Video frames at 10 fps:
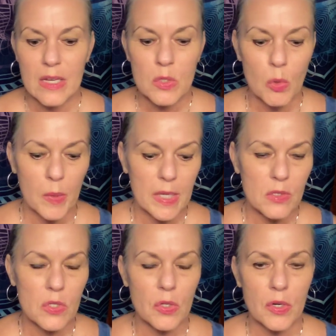So when we get
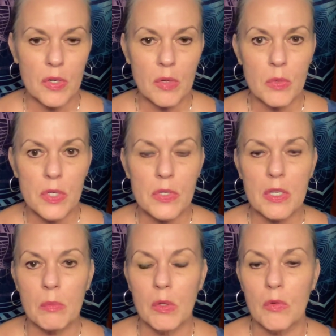started, we're just
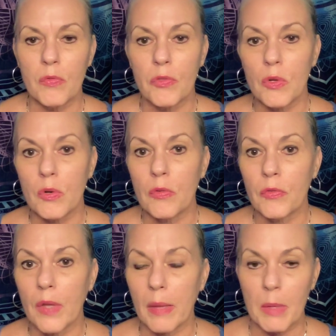going to move through
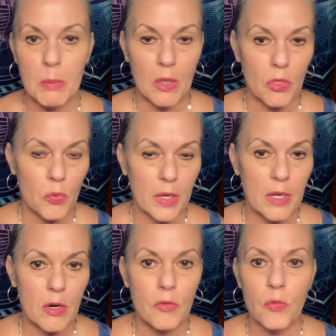maybe
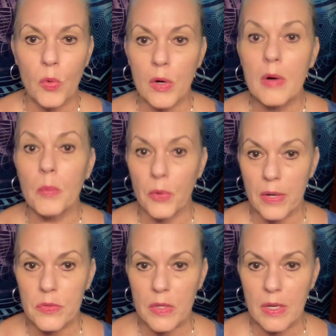3 or 4
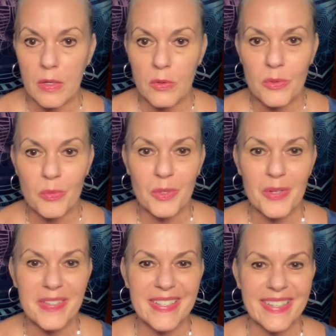breath cycles. We'll do
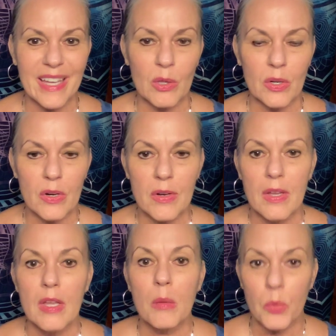it together.
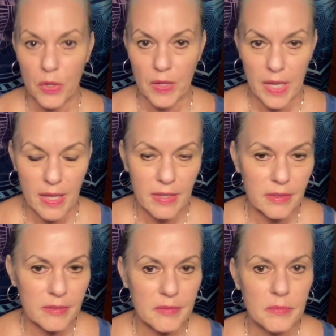Breathing in